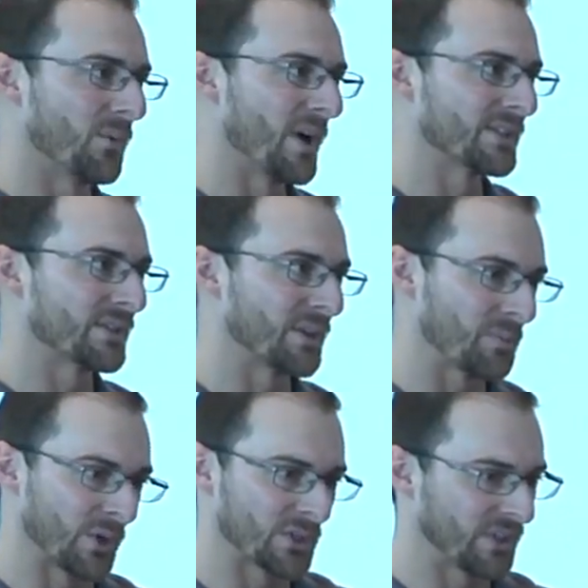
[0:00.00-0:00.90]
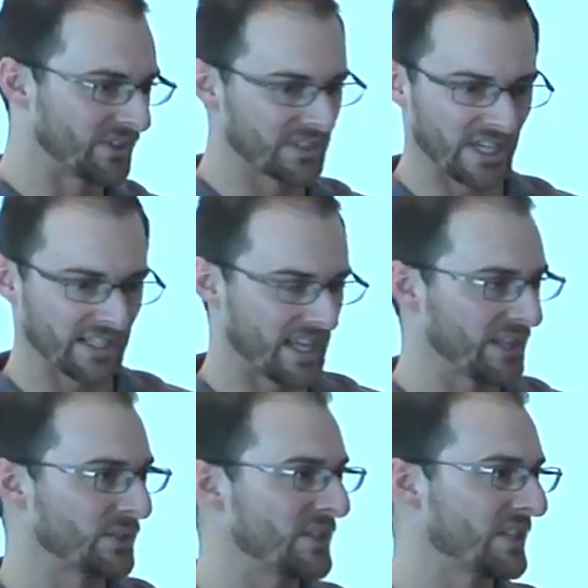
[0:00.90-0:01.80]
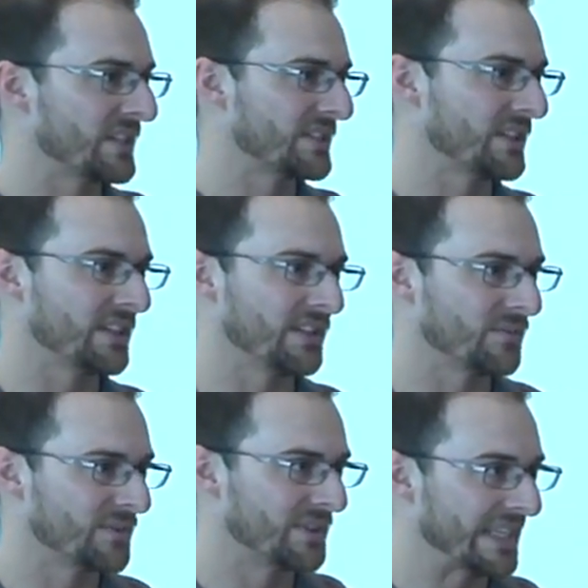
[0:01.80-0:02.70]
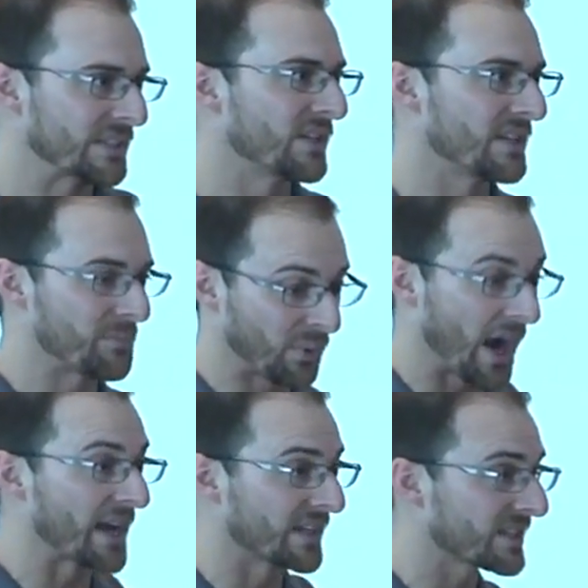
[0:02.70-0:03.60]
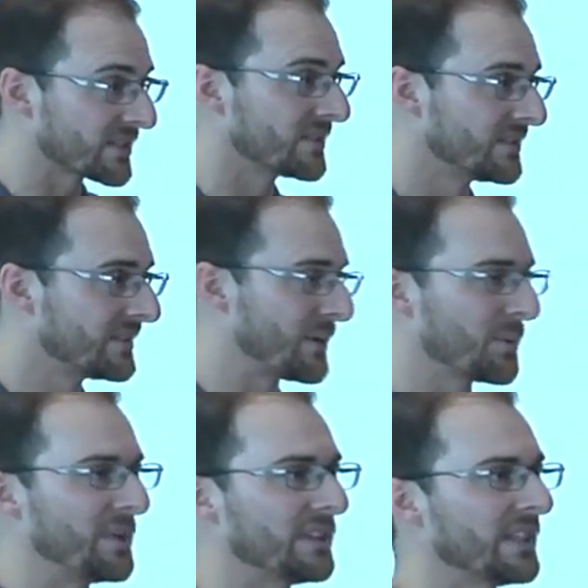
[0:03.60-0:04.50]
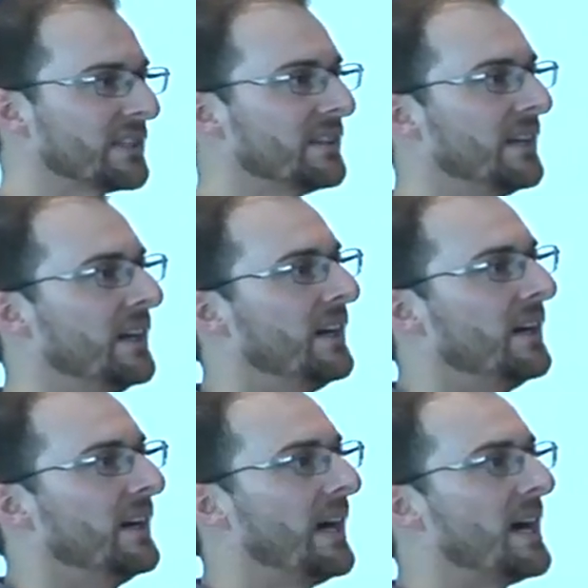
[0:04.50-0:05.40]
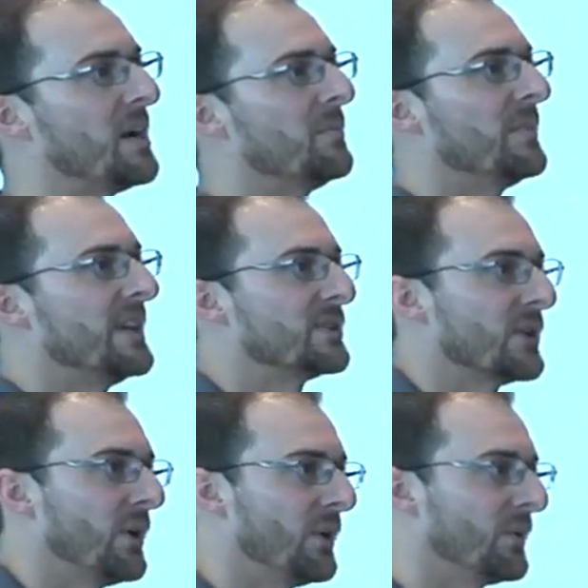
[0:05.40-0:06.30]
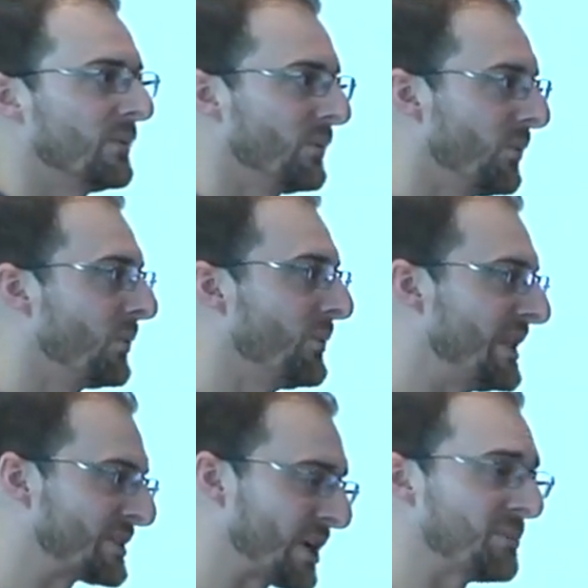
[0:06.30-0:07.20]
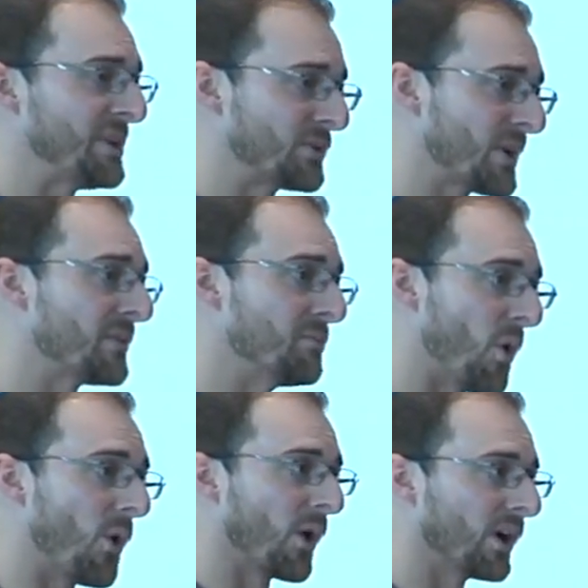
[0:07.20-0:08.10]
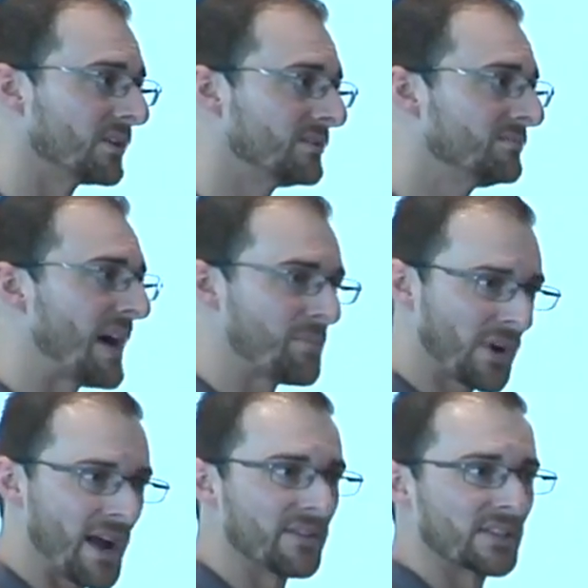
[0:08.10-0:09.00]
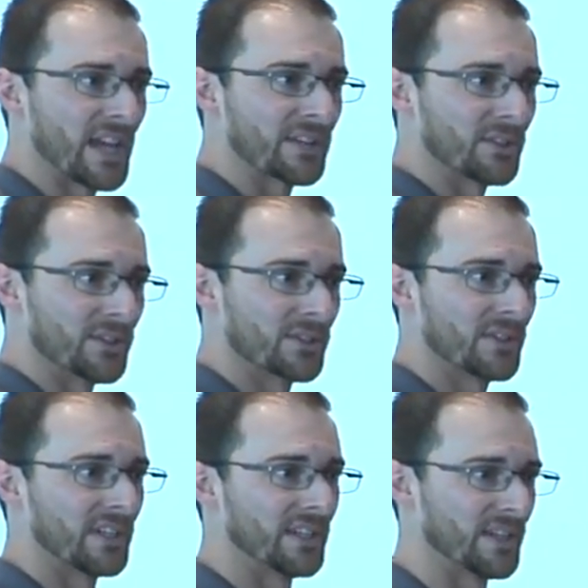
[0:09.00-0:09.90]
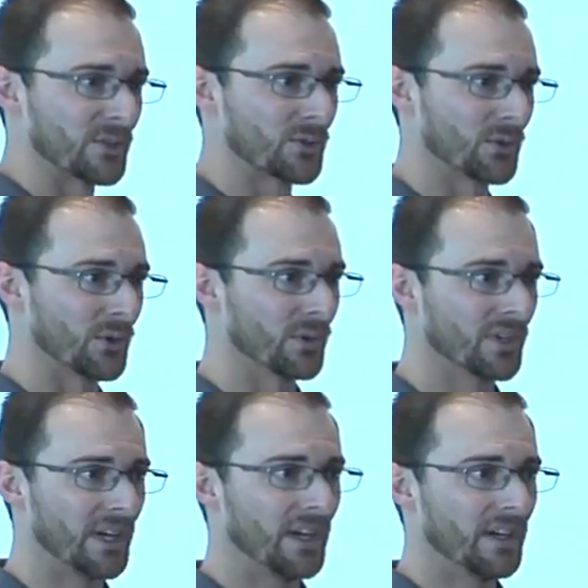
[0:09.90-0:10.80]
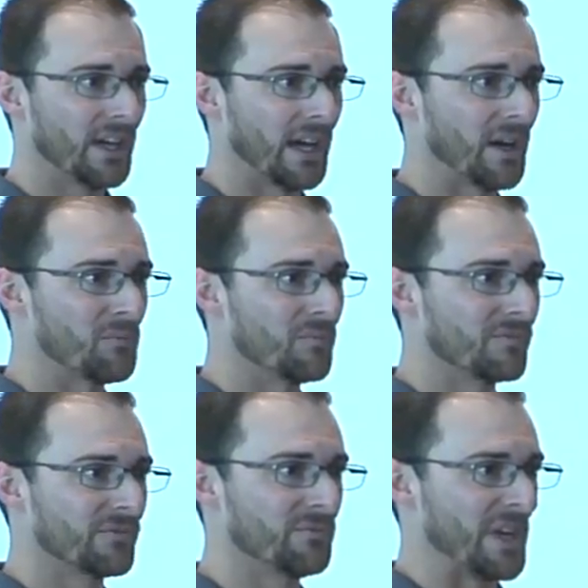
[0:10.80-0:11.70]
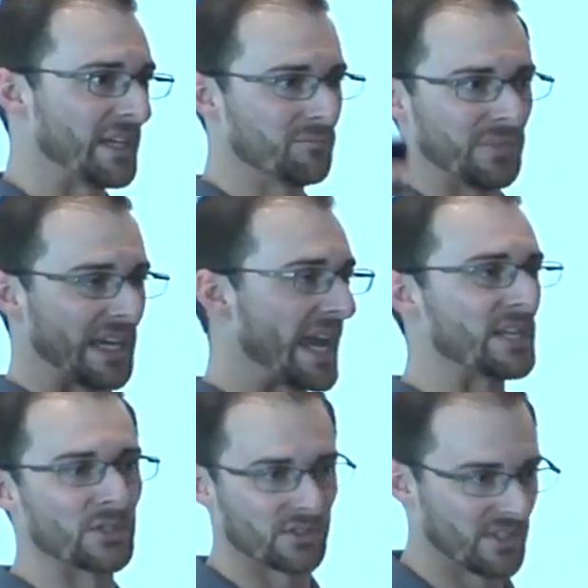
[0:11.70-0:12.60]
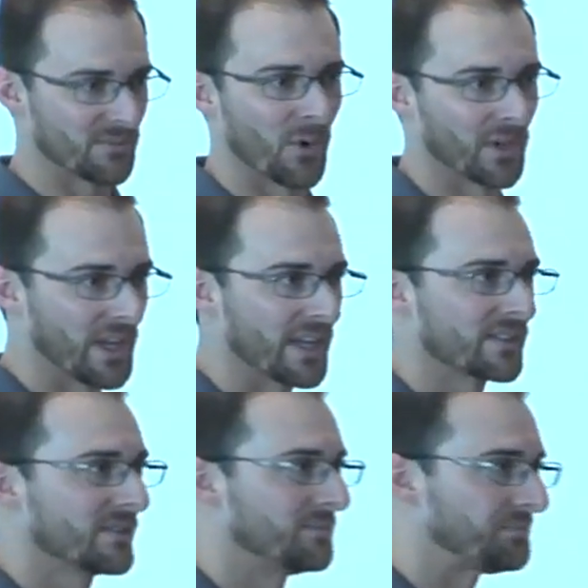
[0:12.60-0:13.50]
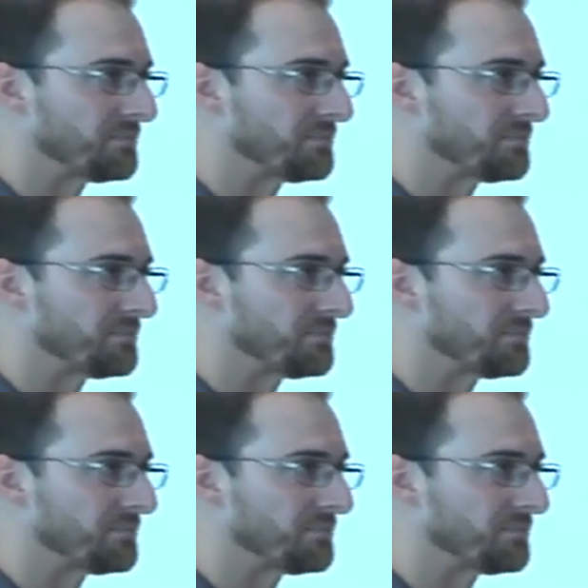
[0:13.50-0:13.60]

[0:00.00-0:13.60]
the ones that are pushing the technologies into the, into the products that we're building. Um, and so it's going to be driven more by private sectors than it is through um, big, big agencies, more or less.